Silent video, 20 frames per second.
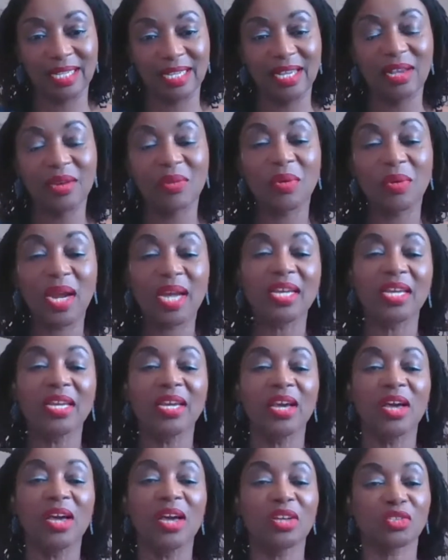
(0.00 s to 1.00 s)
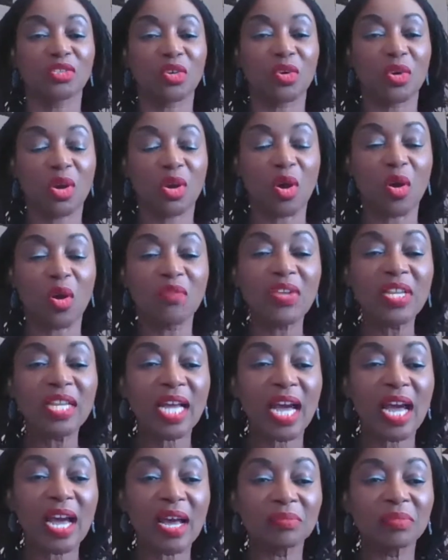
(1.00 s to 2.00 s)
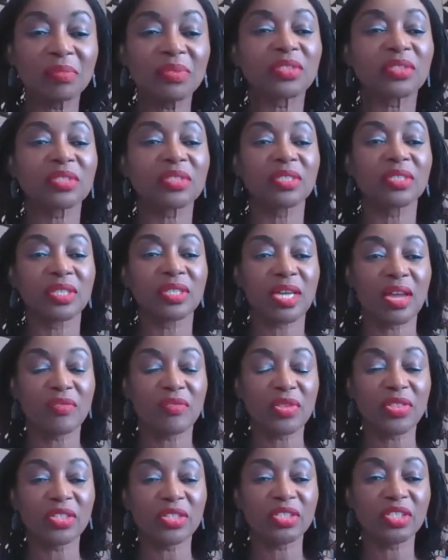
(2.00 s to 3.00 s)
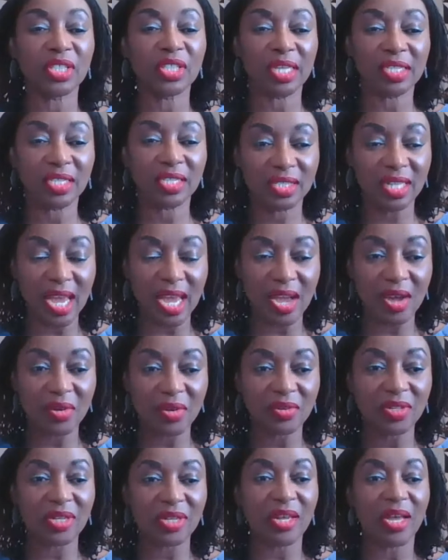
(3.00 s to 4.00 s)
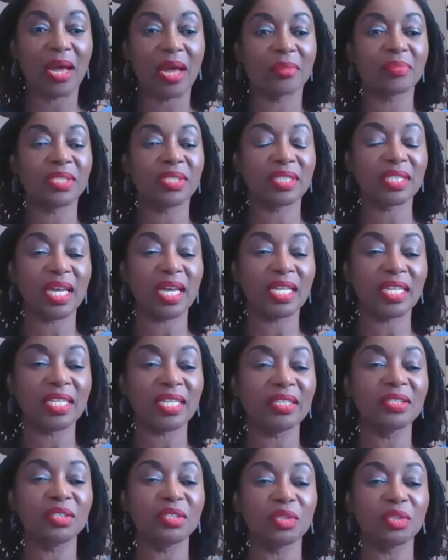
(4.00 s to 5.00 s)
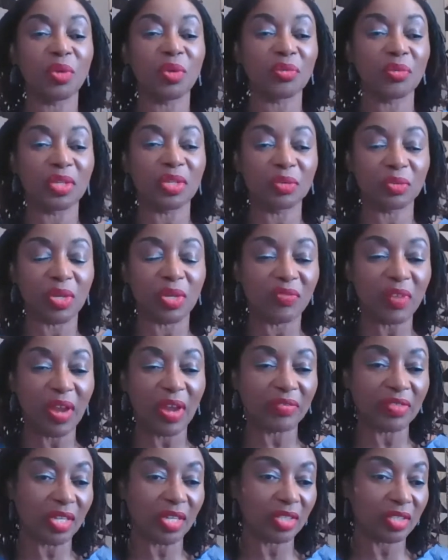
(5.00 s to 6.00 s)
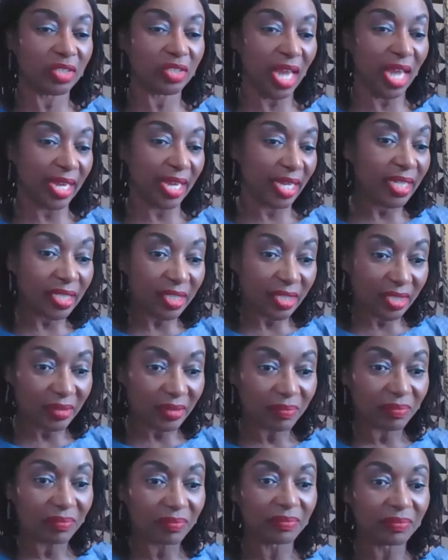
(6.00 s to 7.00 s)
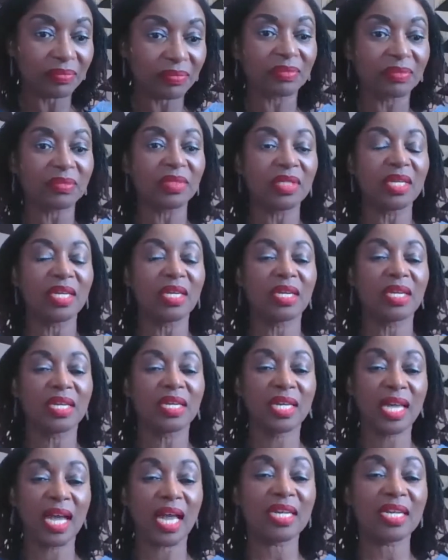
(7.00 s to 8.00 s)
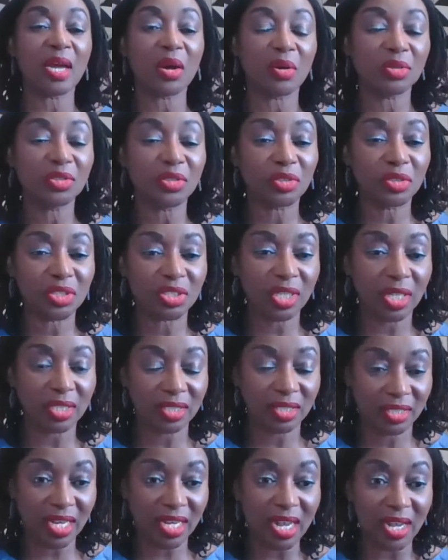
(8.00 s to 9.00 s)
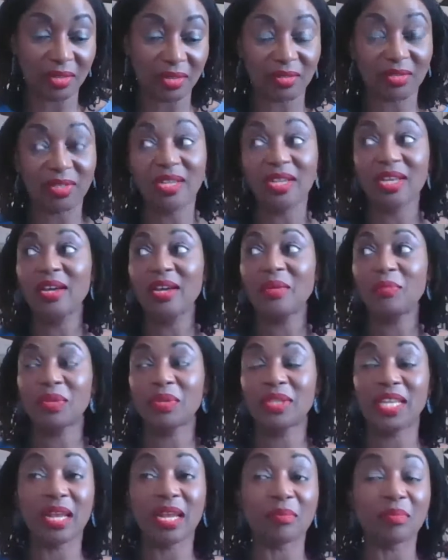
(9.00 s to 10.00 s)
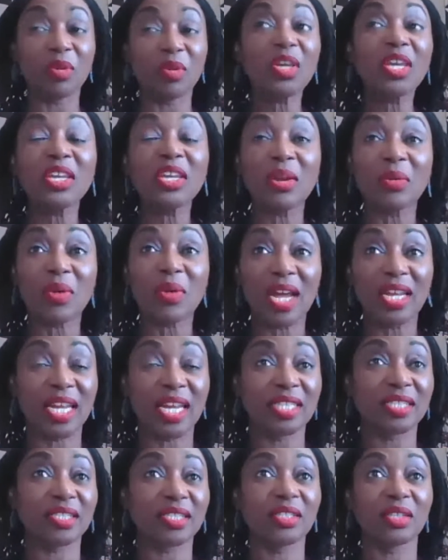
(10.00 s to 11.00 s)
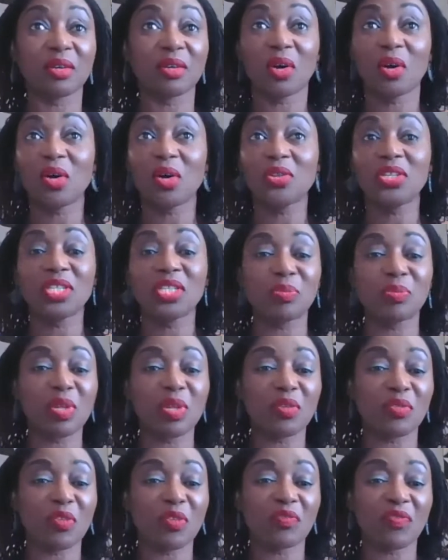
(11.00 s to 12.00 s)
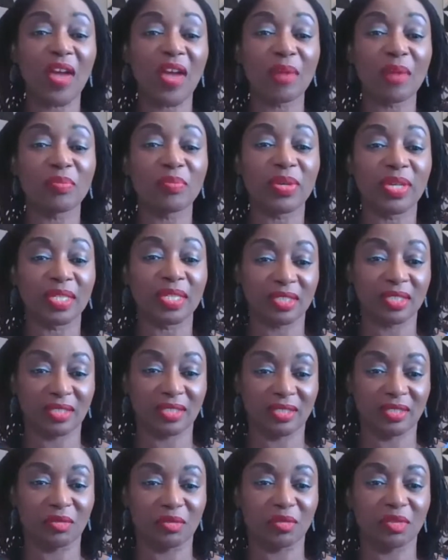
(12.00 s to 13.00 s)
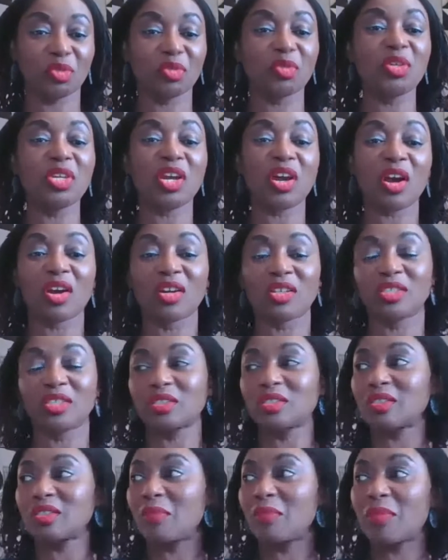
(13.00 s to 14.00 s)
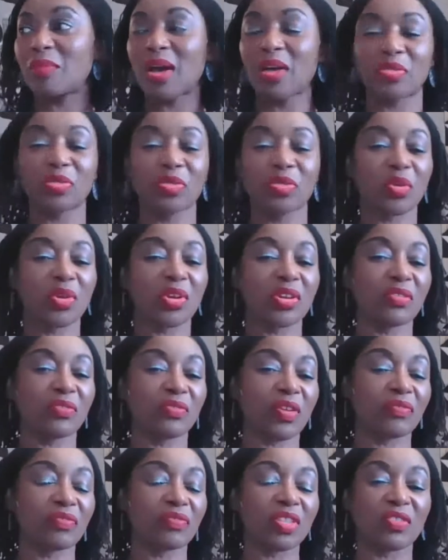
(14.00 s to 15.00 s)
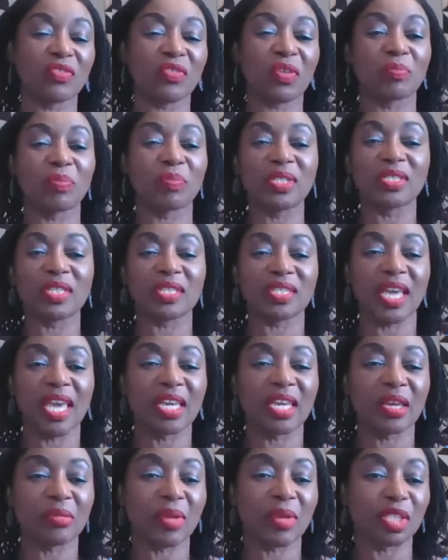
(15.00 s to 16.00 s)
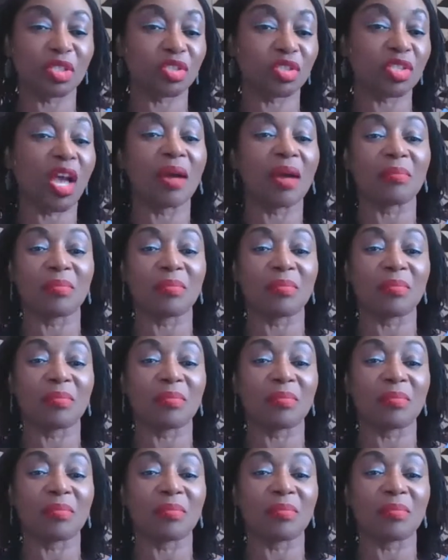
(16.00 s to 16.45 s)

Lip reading: right? So COVID comes, everything shuts down. I'm selling $225 jackets. Ghana also shuts down. But then I'm looking around and I see all these beautiful fabrics, 2 yards, about 30, 50 different pieces hanging in my shop.